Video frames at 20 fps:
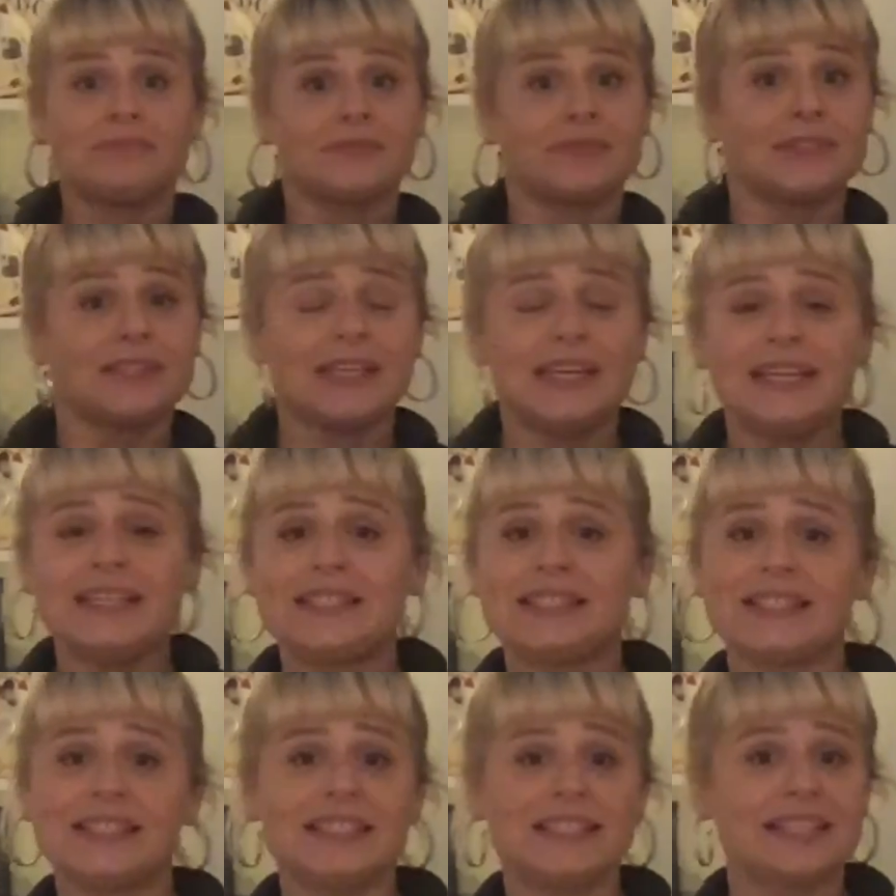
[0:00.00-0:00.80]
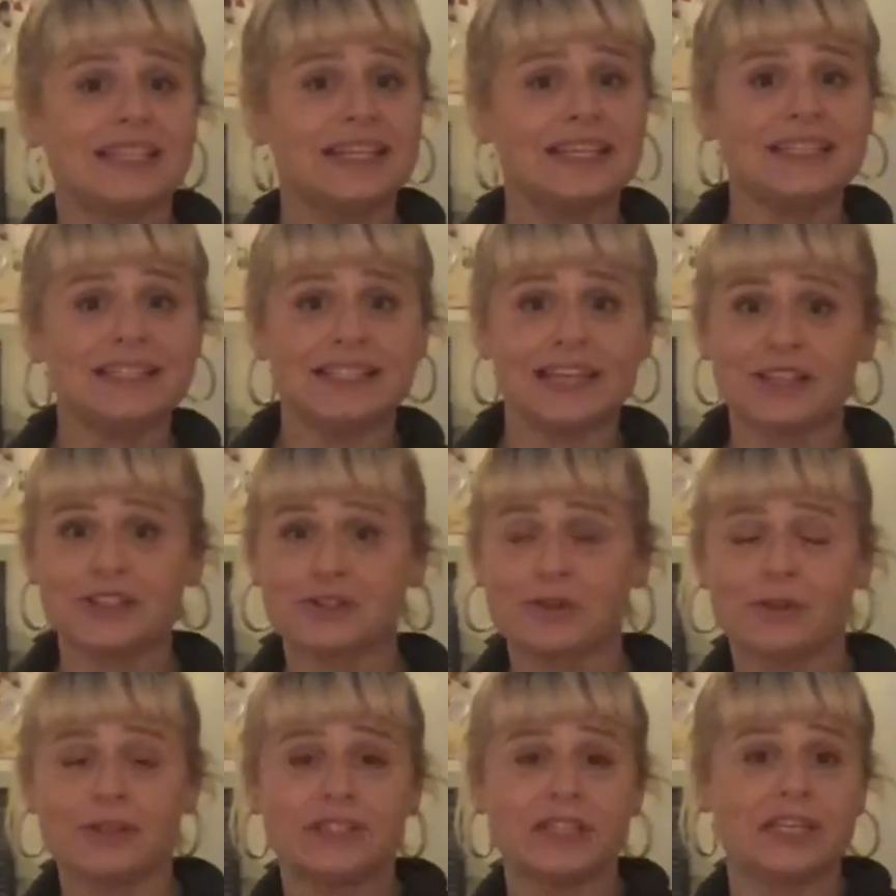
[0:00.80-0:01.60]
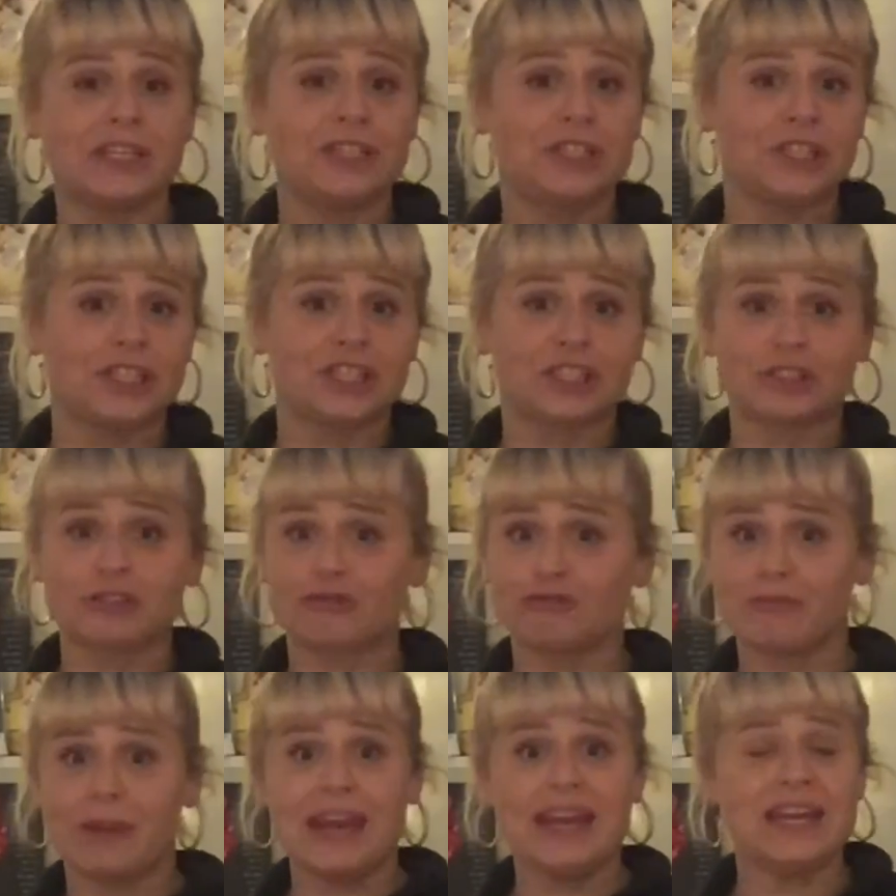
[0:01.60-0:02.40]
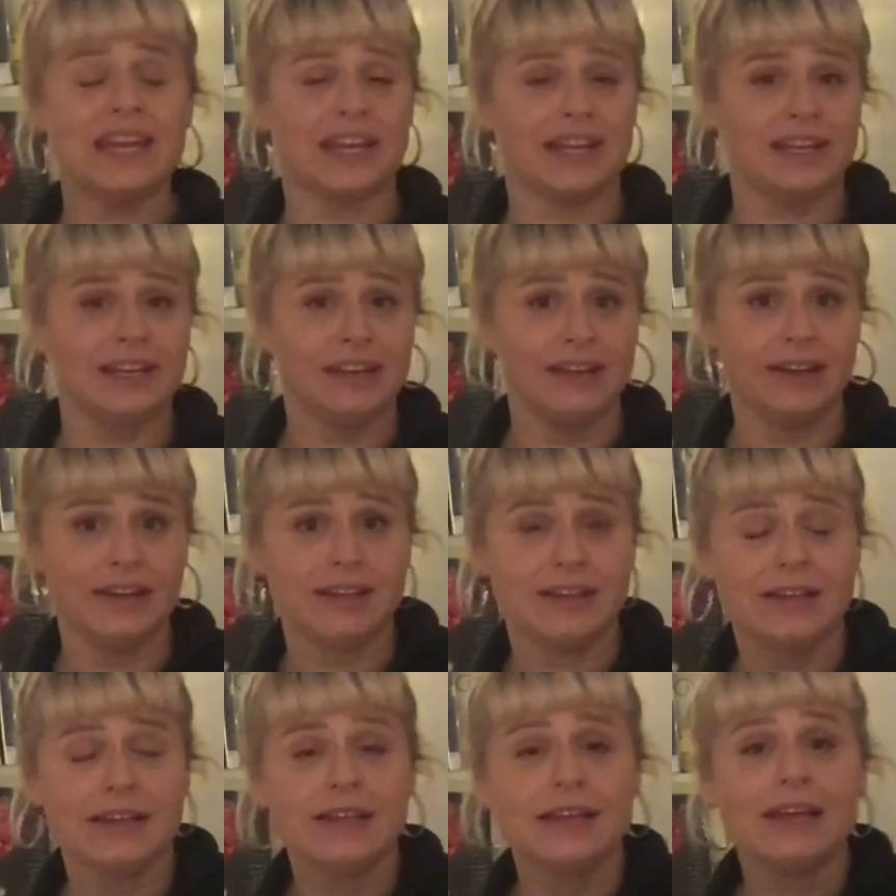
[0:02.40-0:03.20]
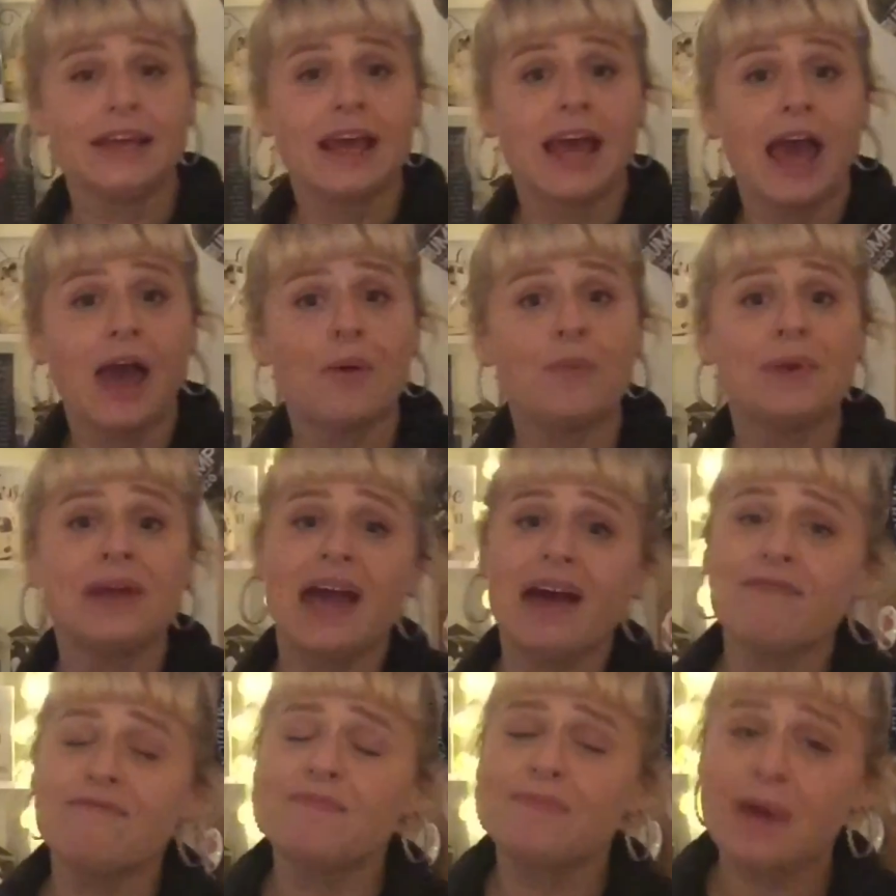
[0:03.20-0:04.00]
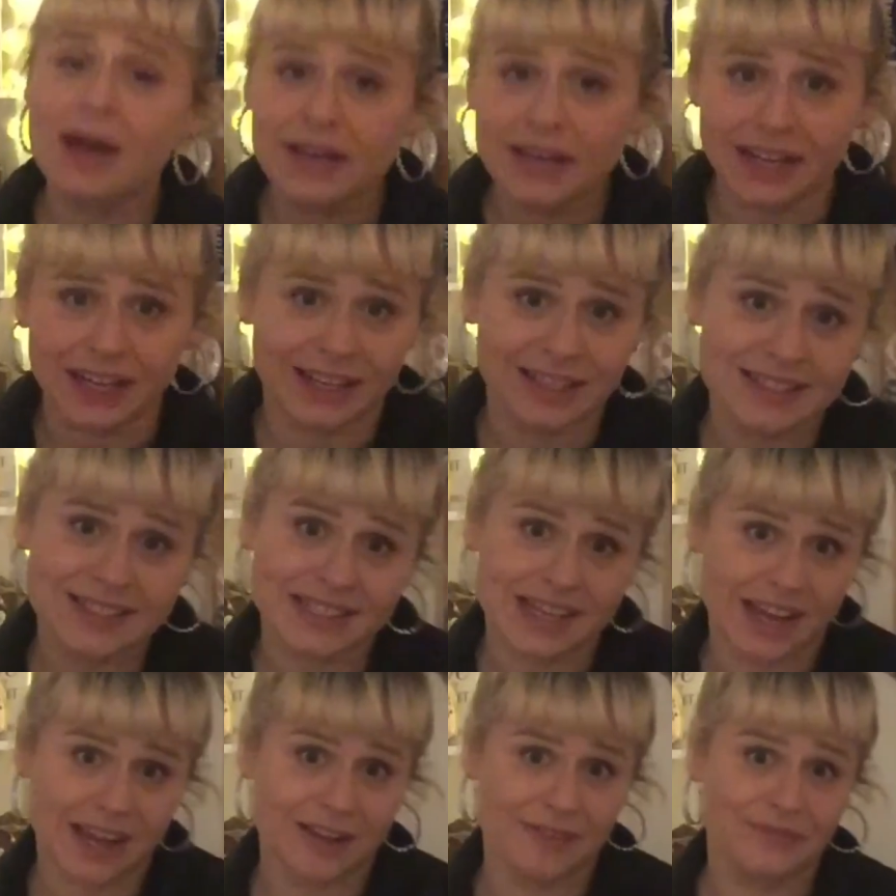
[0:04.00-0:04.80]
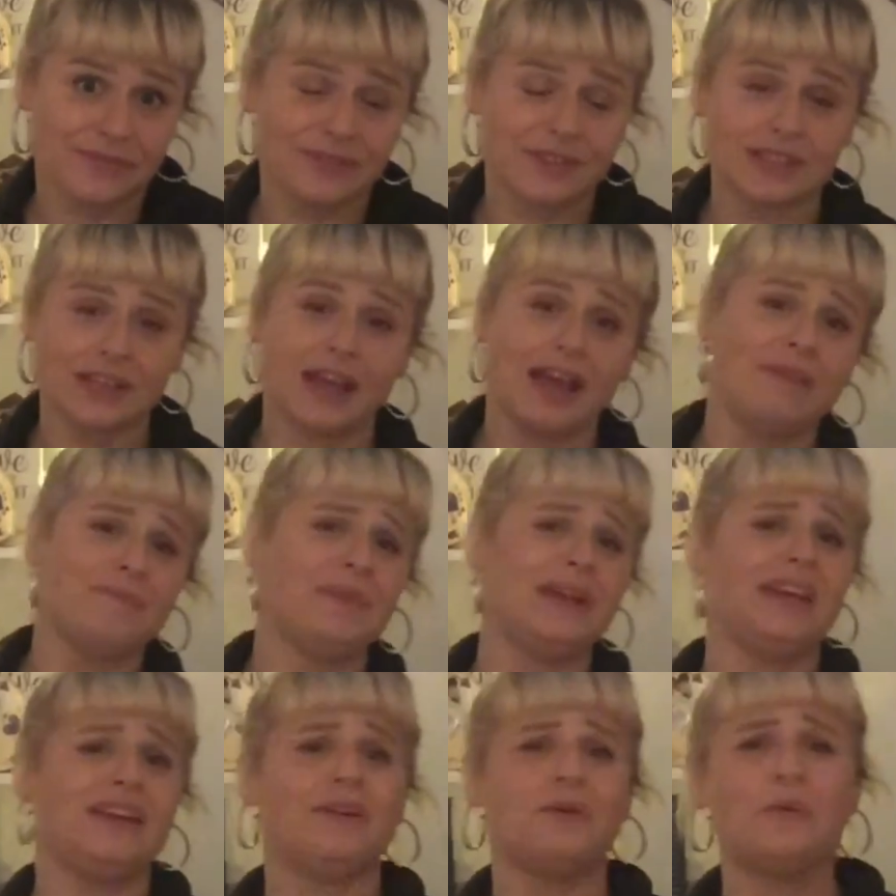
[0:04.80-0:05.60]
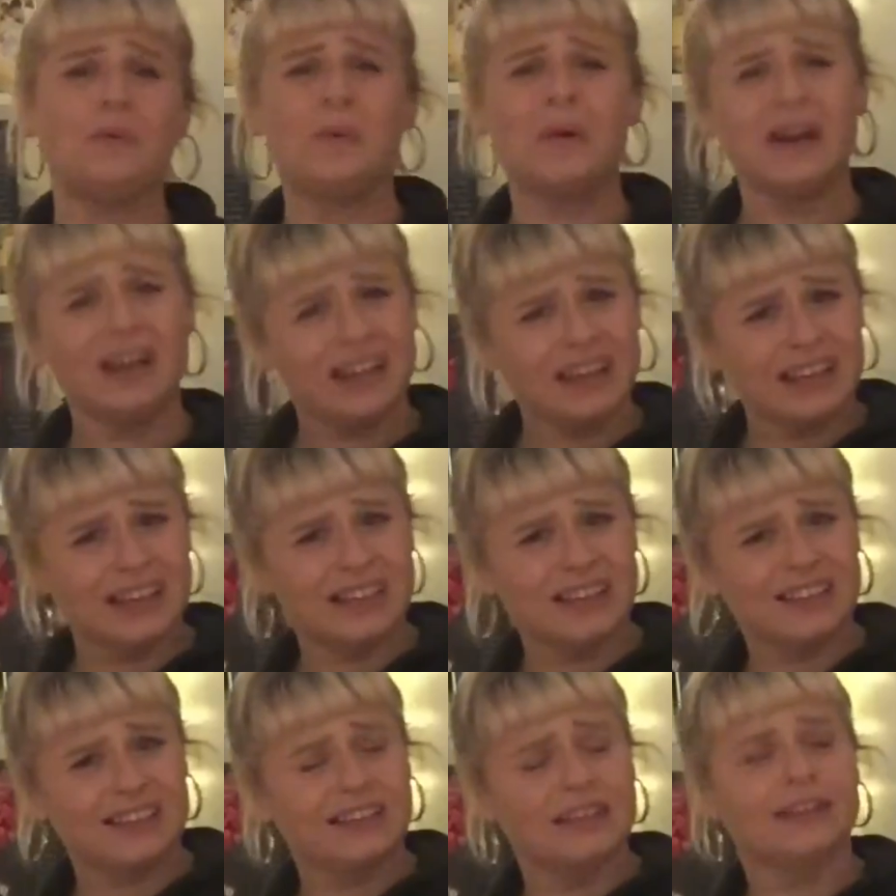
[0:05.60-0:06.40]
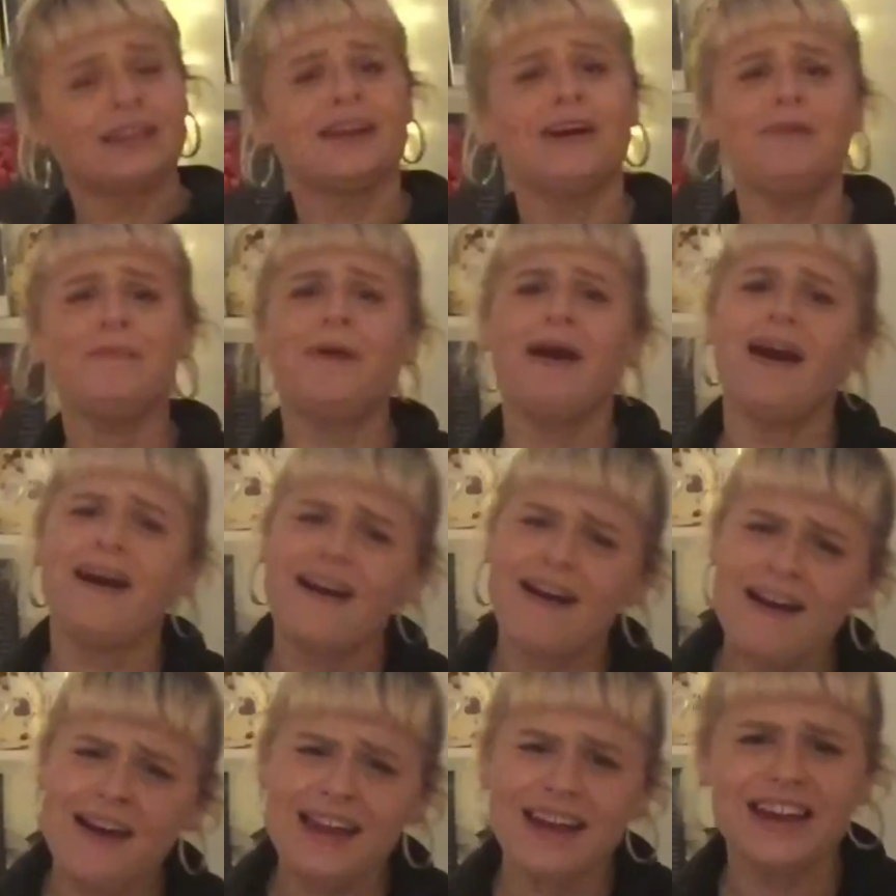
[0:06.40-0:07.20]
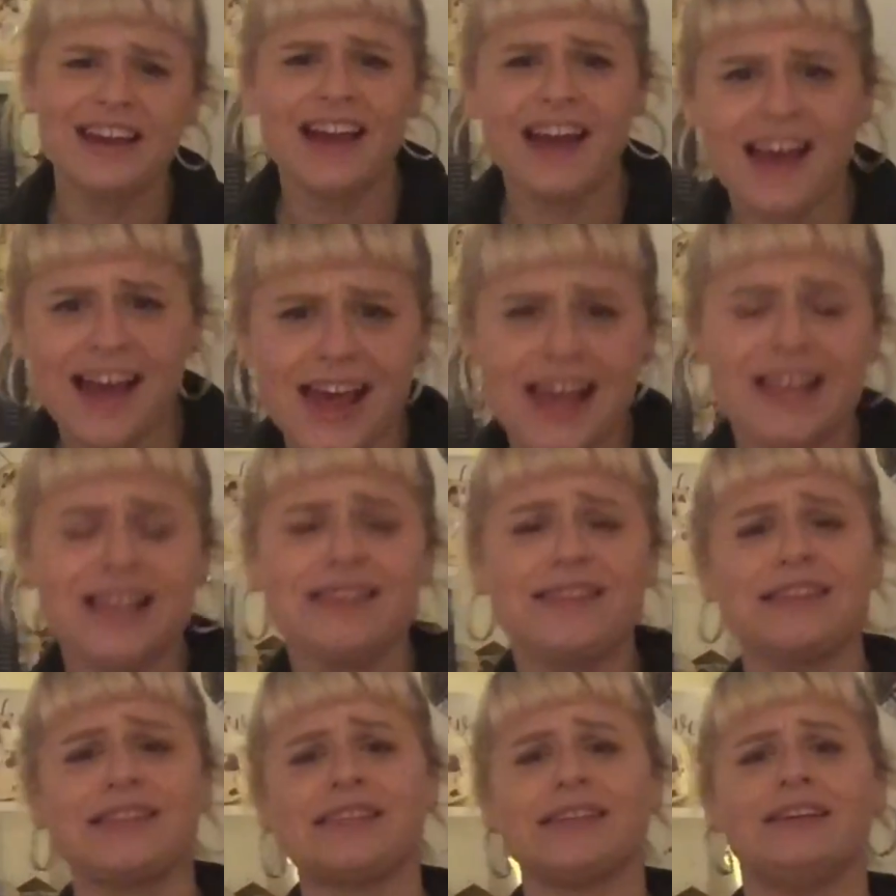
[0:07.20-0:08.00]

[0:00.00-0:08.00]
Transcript: he sits at his desk all day trading, and we have money saved. I mean, what? Come on, guys.